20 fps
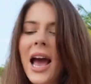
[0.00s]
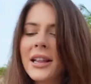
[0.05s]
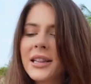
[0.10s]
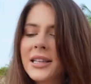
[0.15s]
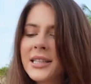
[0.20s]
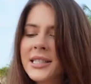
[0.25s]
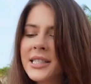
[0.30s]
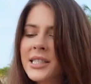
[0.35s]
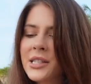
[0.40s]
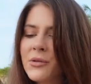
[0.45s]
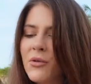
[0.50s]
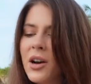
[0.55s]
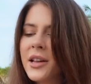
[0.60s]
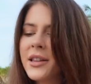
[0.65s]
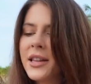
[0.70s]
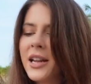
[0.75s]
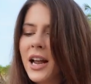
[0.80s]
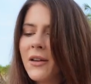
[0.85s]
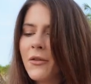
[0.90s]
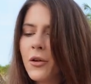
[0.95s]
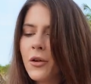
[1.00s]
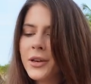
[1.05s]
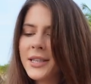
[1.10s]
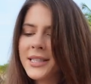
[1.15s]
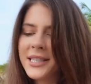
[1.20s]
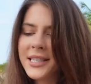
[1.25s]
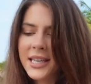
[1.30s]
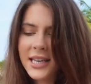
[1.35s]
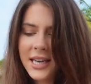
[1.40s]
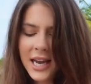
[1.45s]
And this is one that I've always
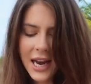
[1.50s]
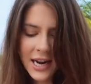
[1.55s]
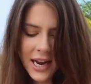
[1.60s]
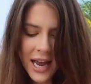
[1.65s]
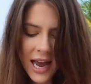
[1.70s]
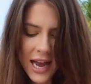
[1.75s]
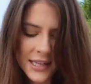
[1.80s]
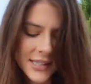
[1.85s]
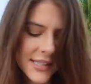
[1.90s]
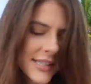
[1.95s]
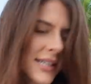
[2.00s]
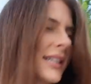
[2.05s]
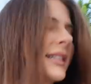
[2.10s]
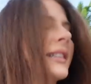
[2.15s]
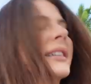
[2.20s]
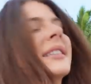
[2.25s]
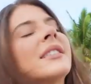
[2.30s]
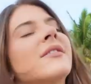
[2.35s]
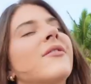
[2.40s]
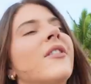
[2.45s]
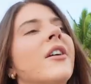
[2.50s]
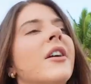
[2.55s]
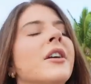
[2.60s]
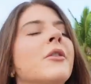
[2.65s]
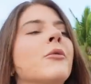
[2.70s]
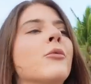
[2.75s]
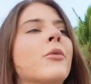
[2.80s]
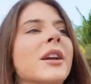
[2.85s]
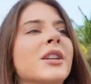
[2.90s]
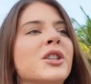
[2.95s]
said kind of has like this very
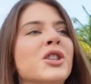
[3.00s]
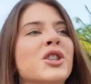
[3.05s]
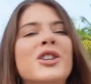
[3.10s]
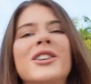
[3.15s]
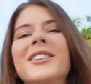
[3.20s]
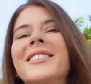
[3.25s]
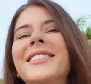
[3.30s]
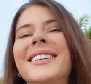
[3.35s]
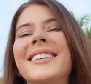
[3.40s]
rich,